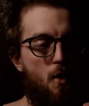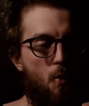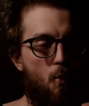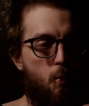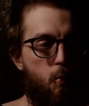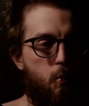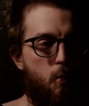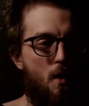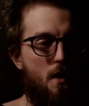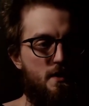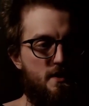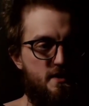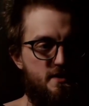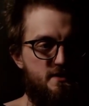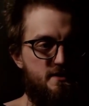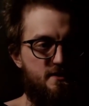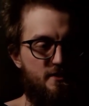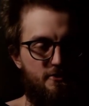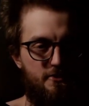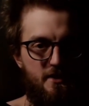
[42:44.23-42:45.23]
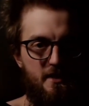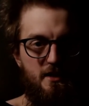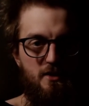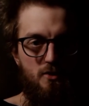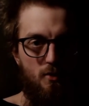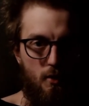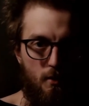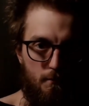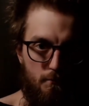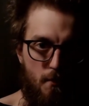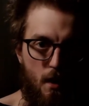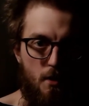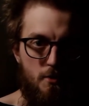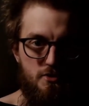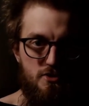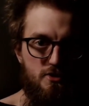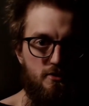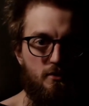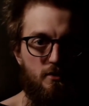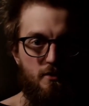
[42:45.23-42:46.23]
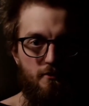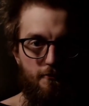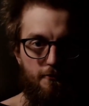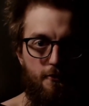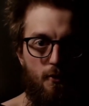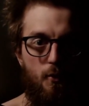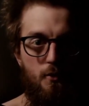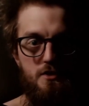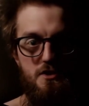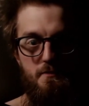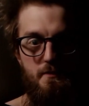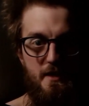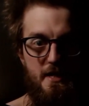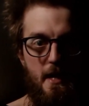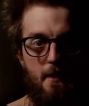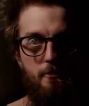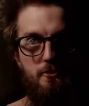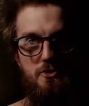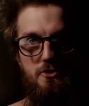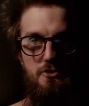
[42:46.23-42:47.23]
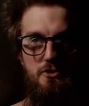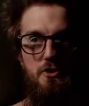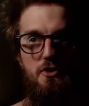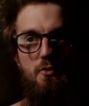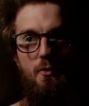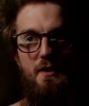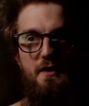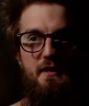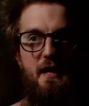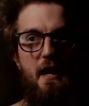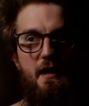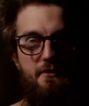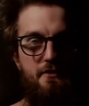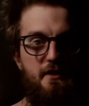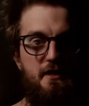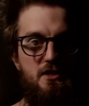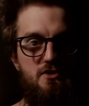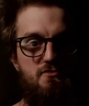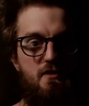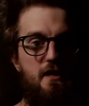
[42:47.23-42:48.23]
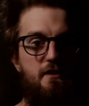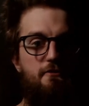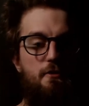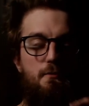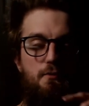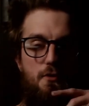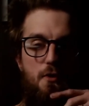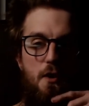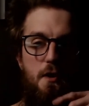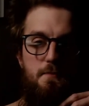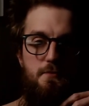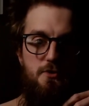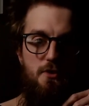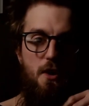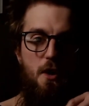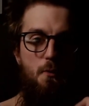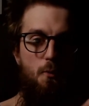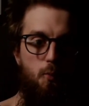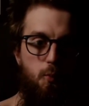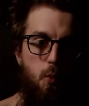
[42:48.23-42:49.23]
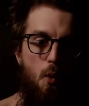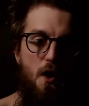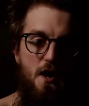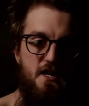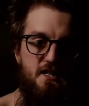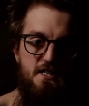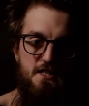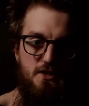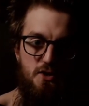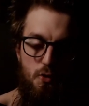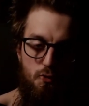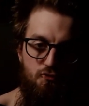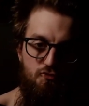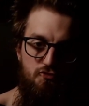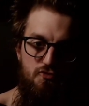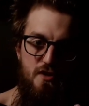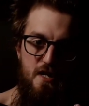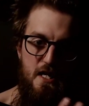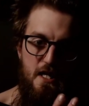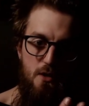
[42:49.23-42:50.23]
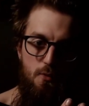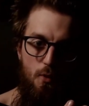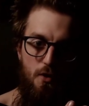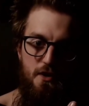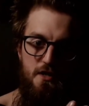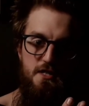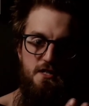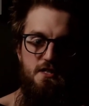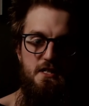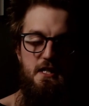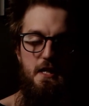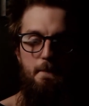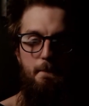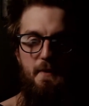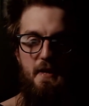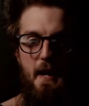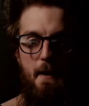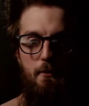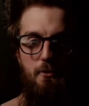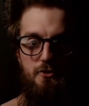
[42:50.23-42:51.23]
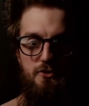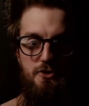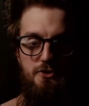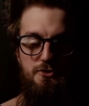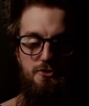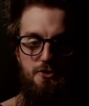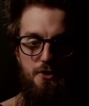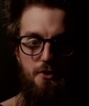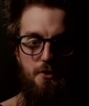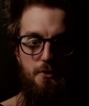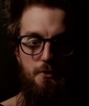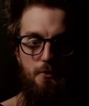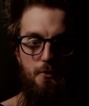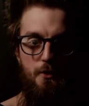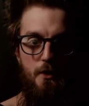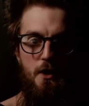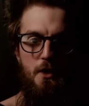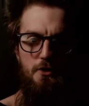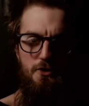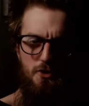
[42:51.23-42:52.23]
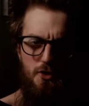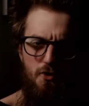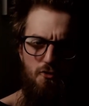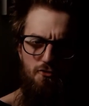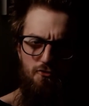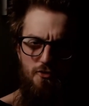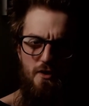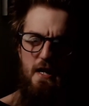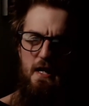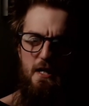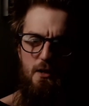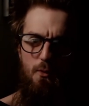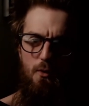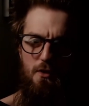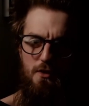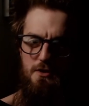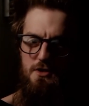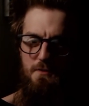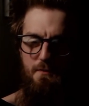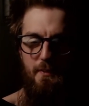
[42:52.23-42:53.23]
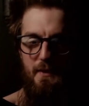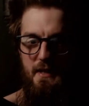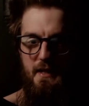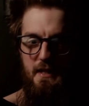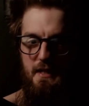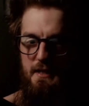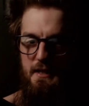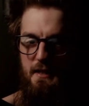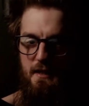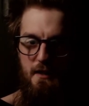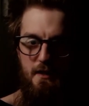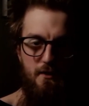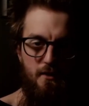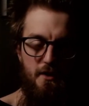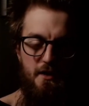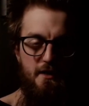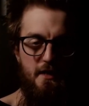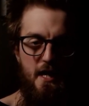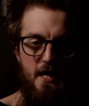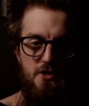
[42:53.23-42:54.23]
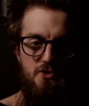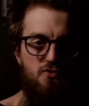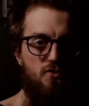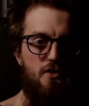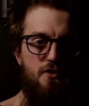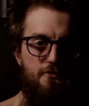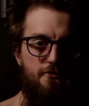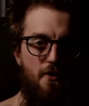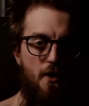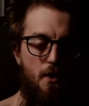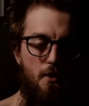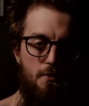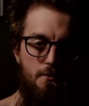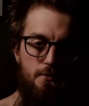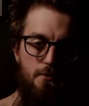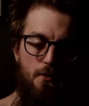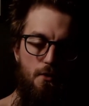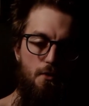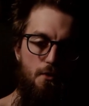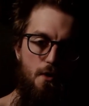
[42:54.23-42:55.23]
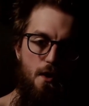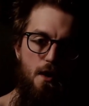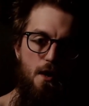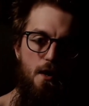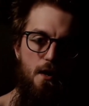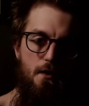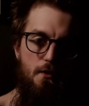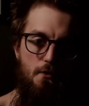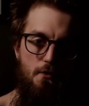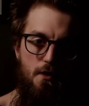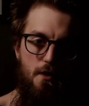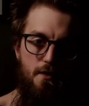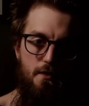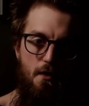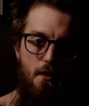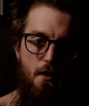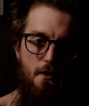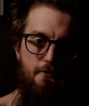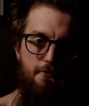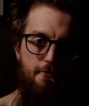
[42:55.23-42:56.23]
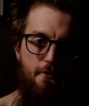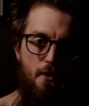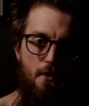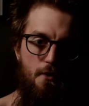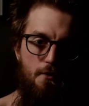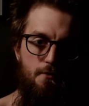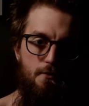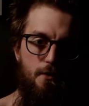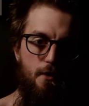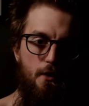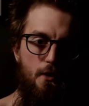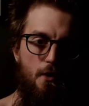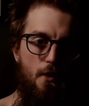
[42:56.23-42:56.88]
What is the thing you're most looking forward to being able to do when that thing's ready for prime time? What is it you really want to see it be able to do? Do you really want it to be like an Android phone or an iPhone?